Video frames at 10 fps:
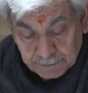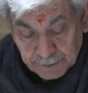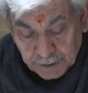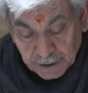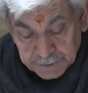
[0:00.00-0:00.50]

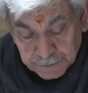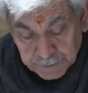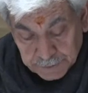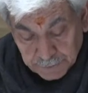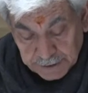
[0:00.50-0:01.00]
because you
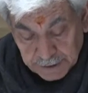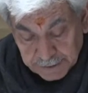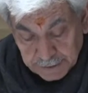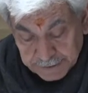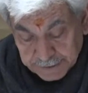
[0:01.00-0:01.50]
truly are
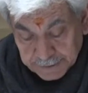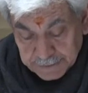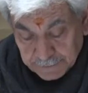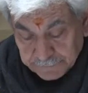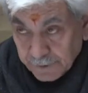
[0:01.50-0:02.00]
the
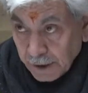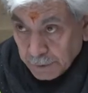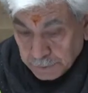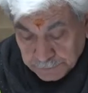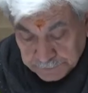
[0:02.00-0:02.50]
leaders of
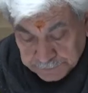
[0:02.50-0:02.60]
now,